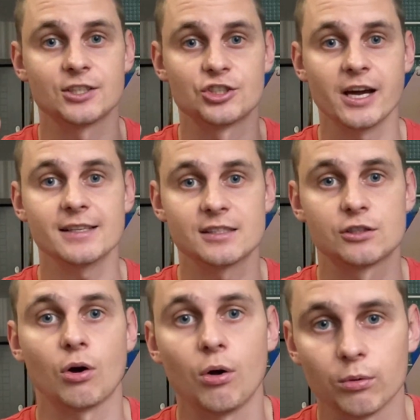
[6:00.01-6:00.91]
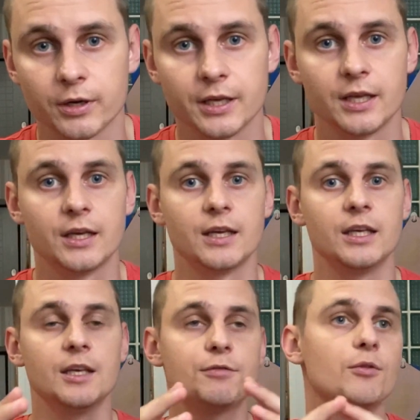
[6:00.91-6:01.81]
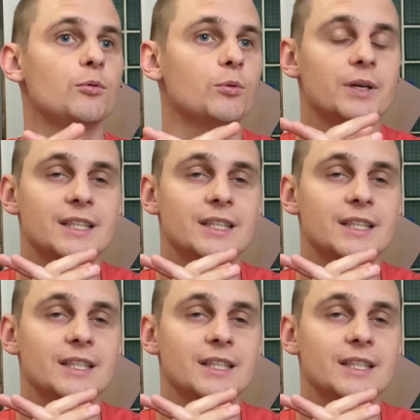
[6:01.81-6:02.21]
Just talk. If you